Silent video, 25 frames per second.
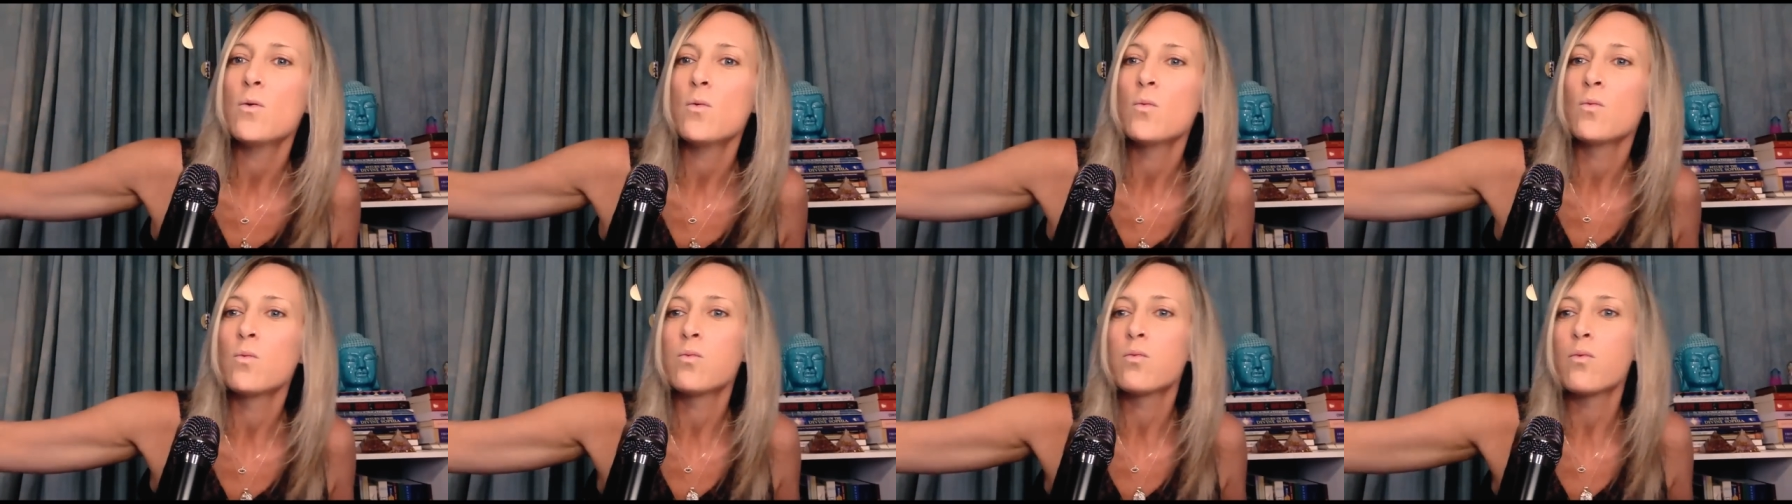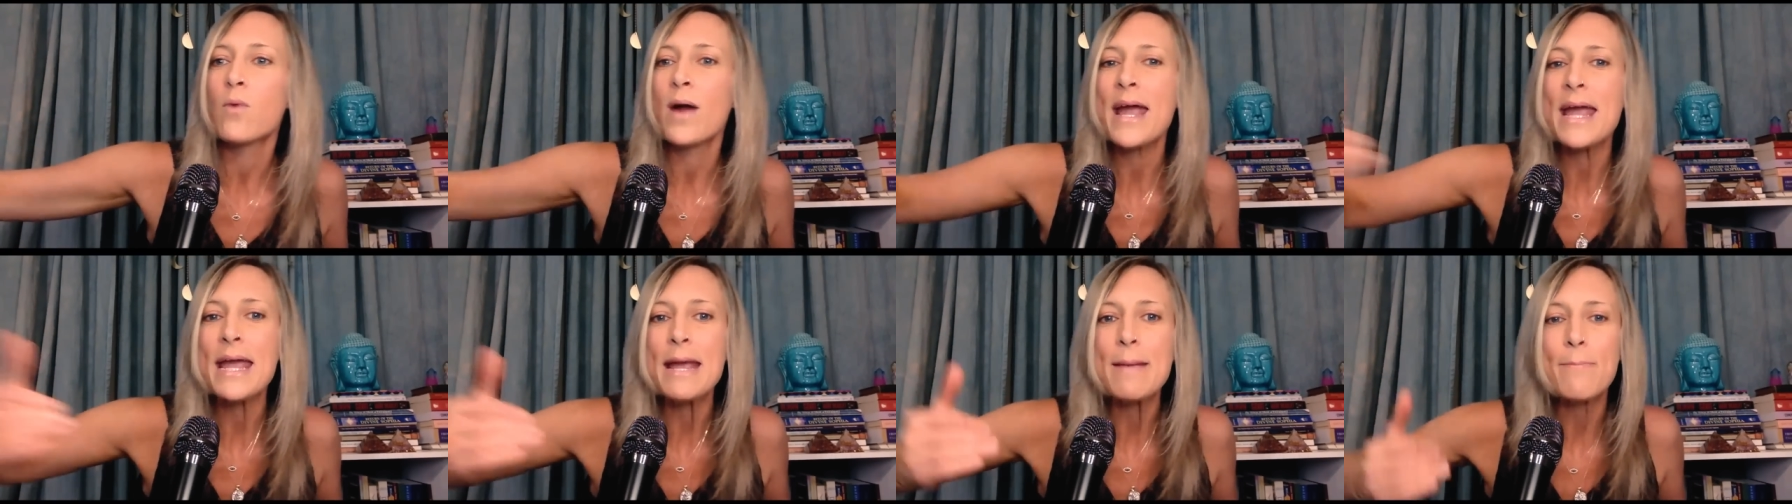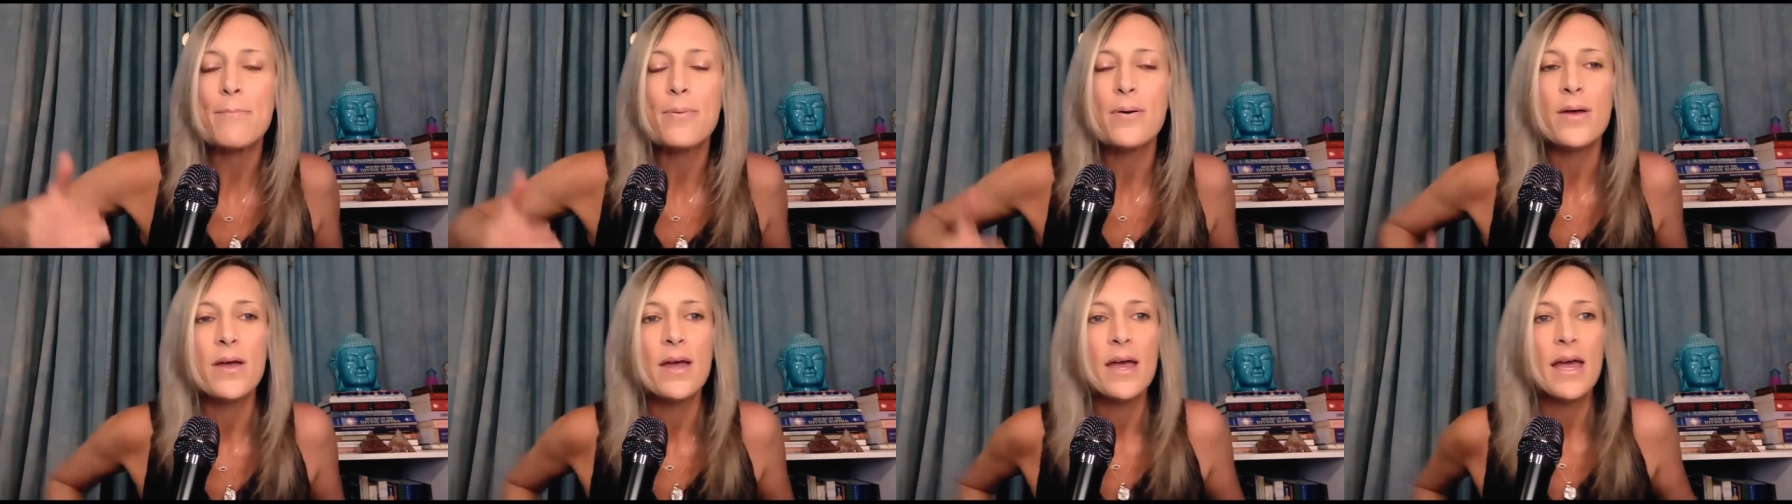
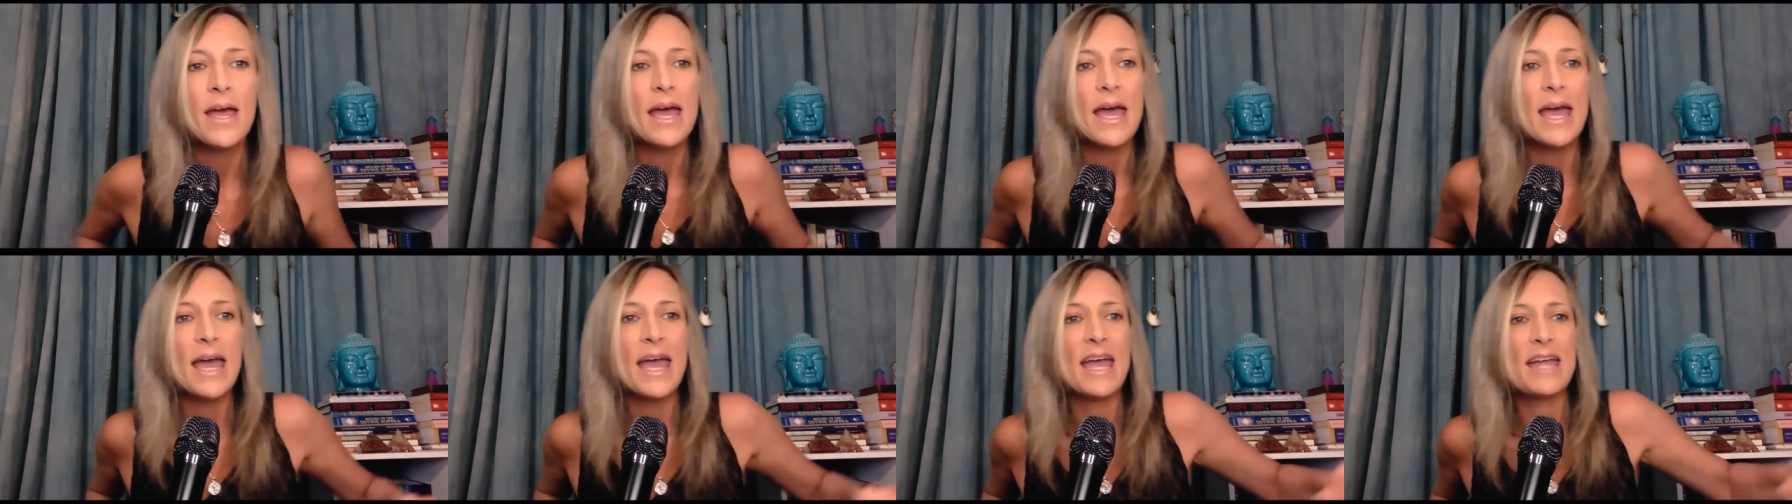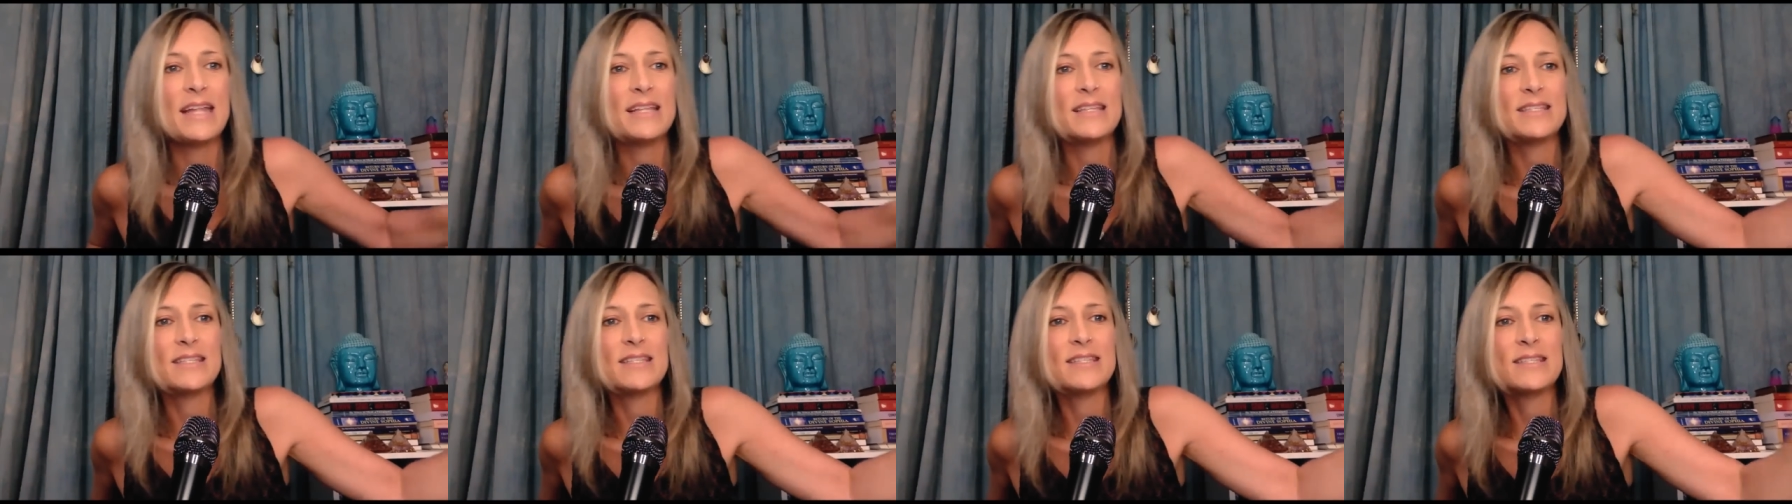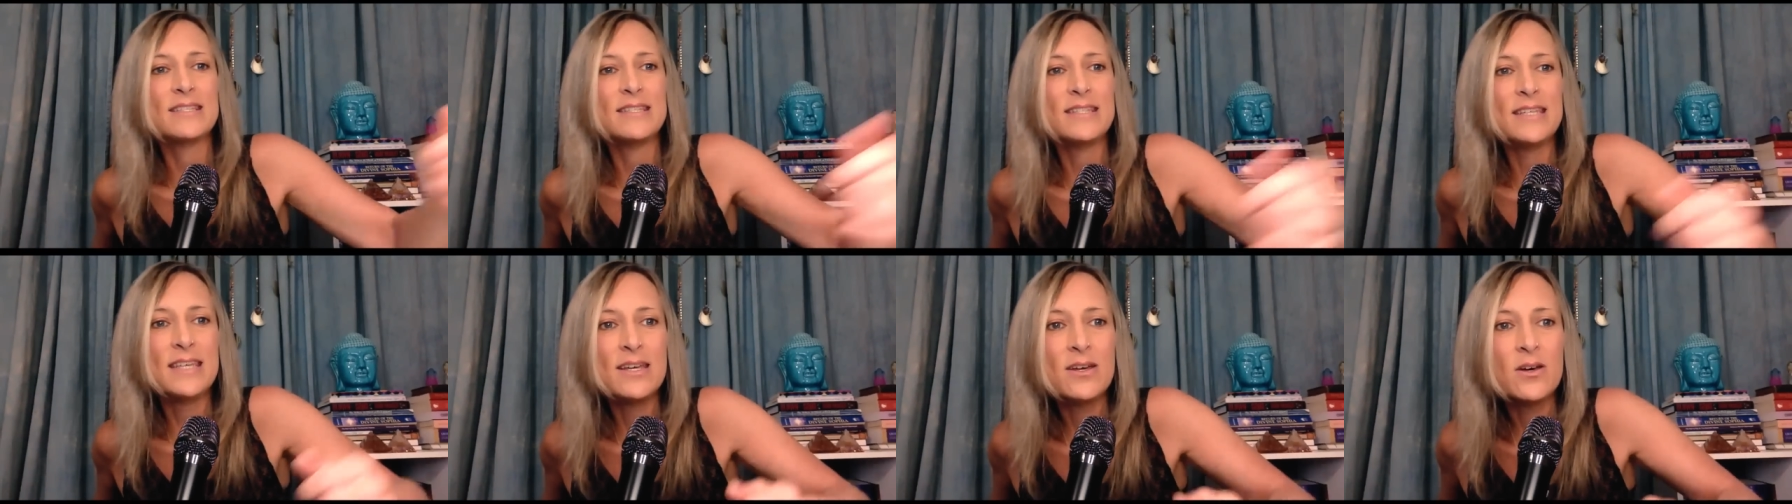rape and
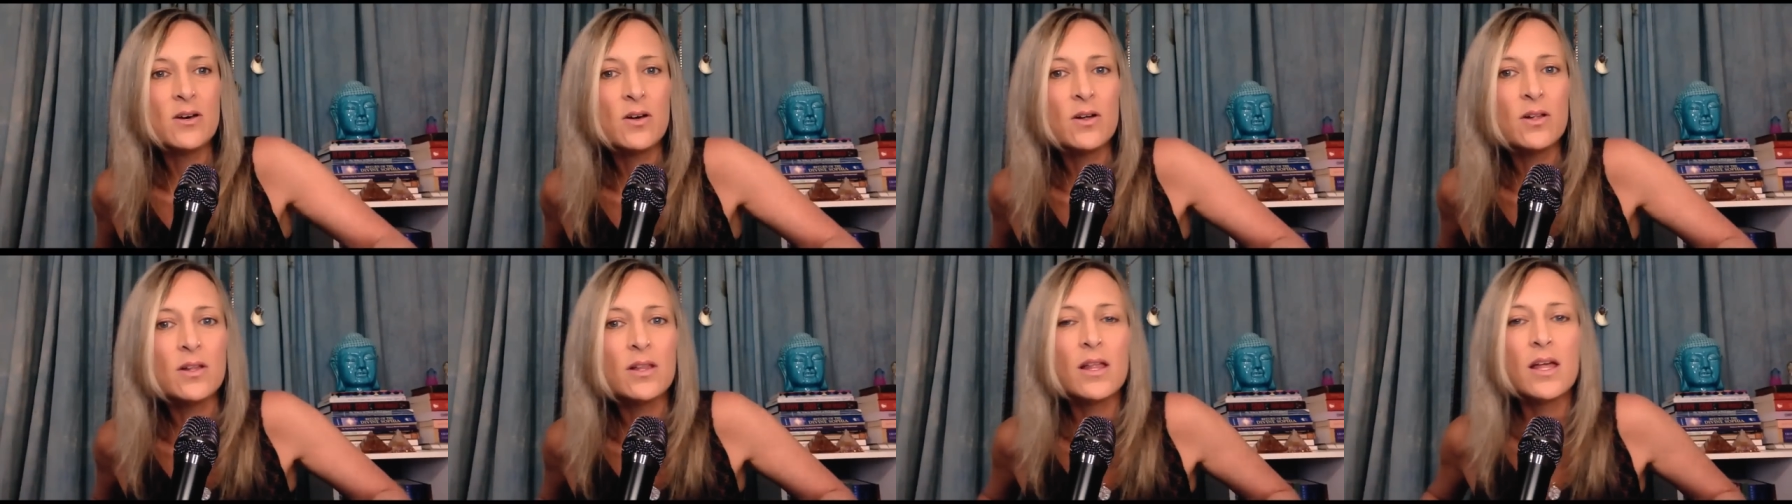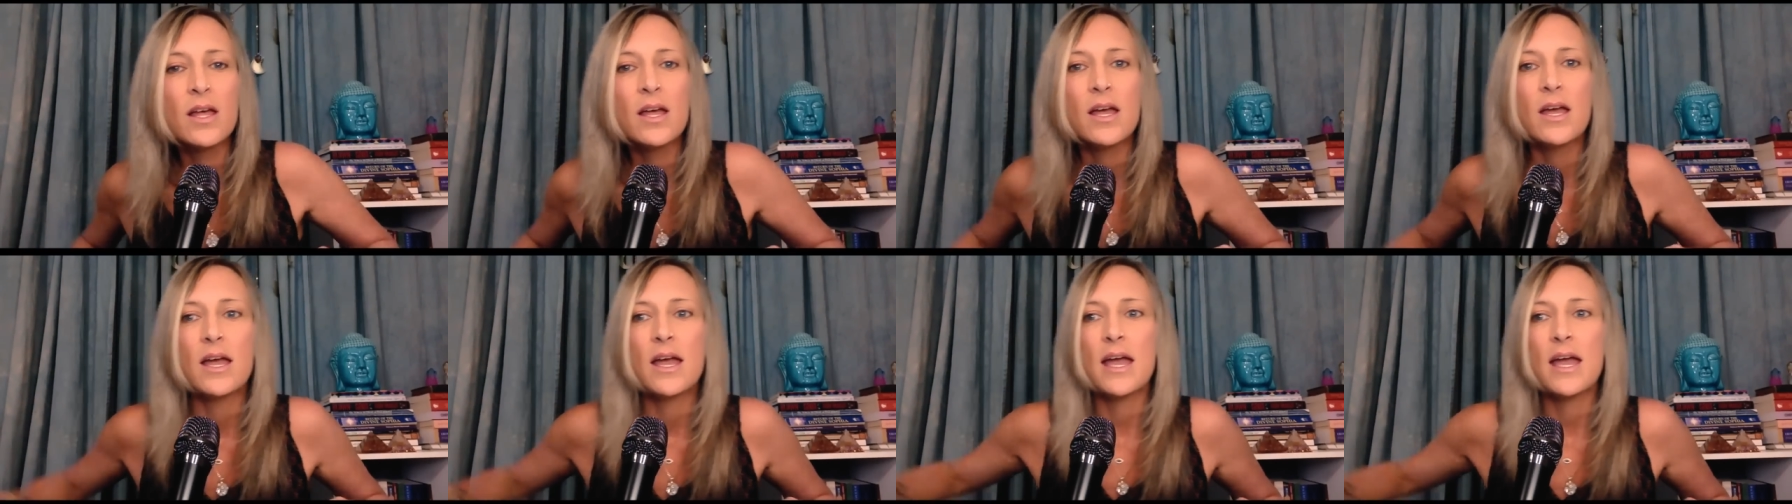steal